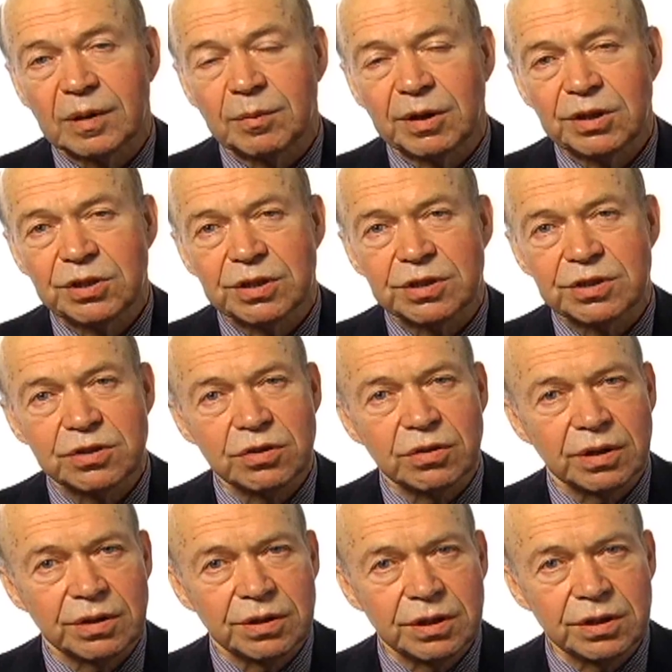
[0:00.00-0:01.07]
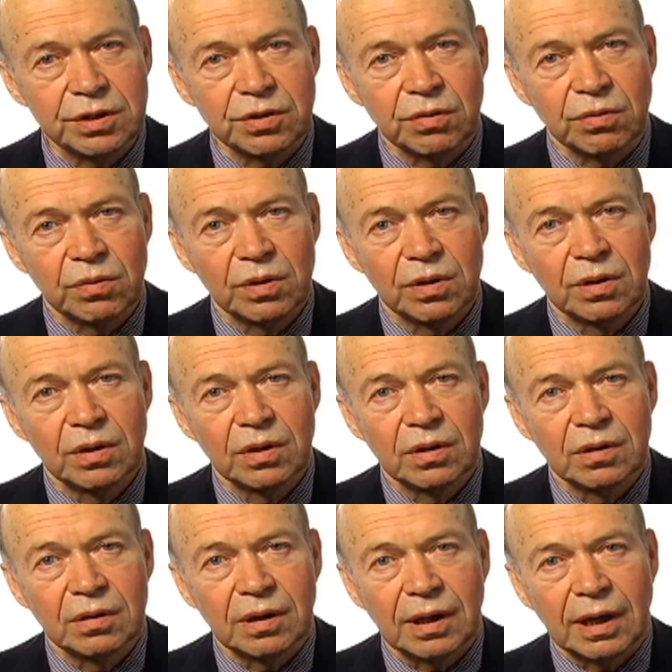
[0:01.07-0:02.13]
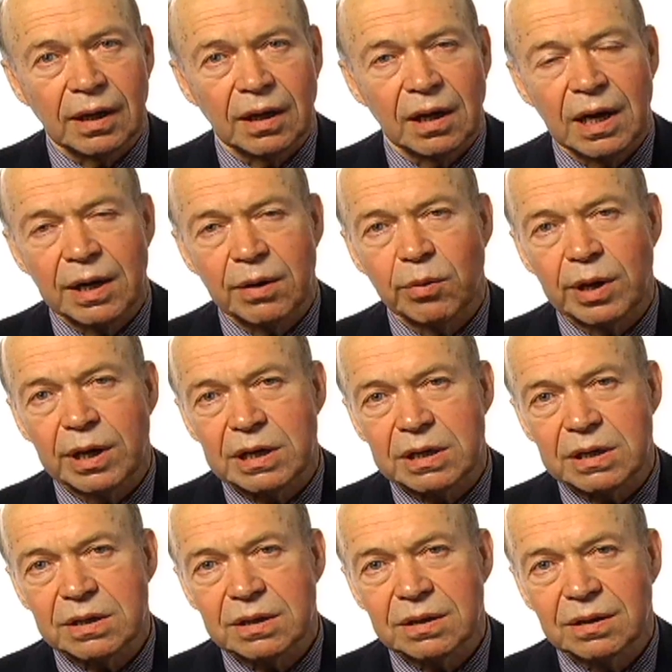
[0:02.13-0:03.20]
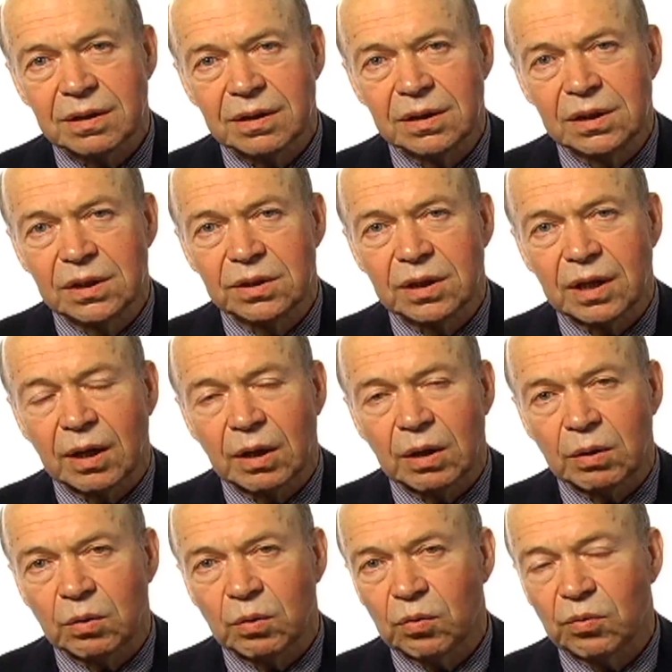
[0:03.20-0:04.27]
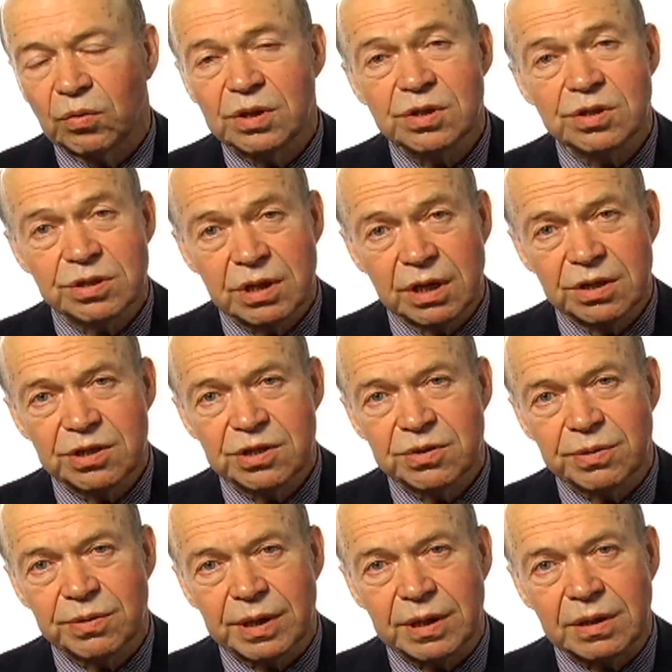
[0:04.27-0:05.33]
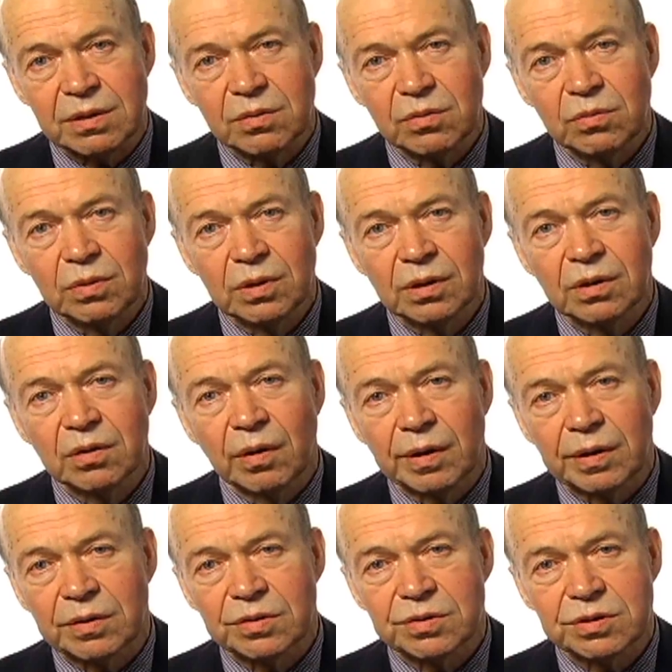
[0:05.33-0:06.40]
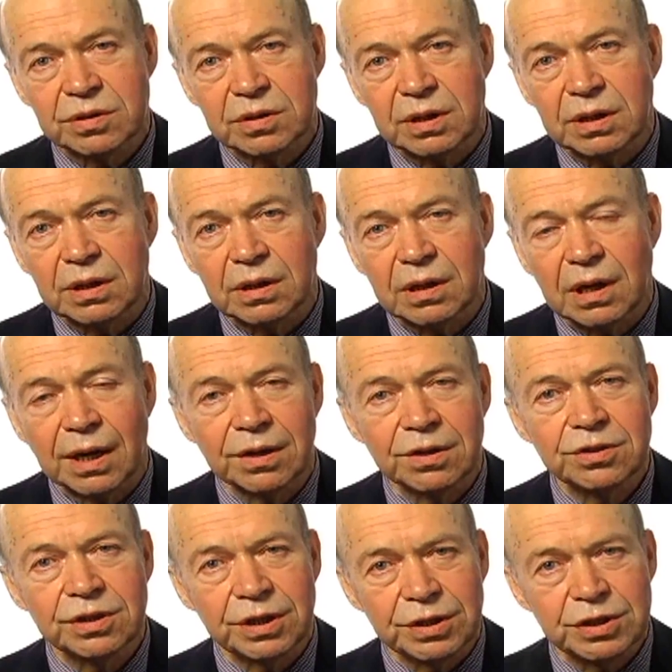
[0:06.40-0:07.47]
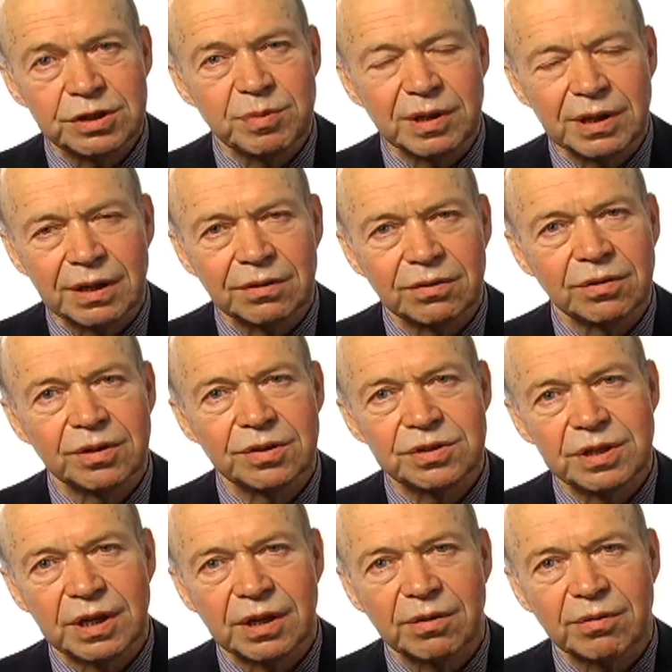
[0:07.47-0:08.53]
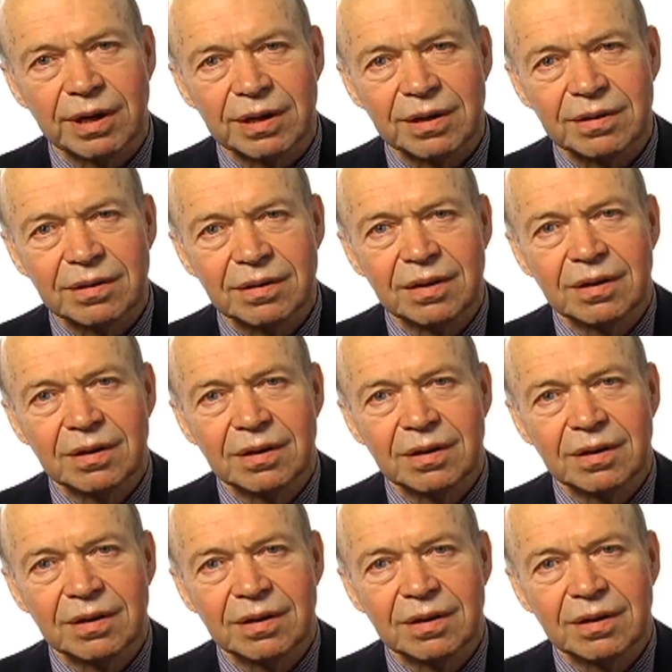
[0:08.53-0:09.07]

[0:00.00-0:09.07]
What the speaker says: emissions to continue at a high rate, then this century we're going to see ice sheets begin to disintegrate.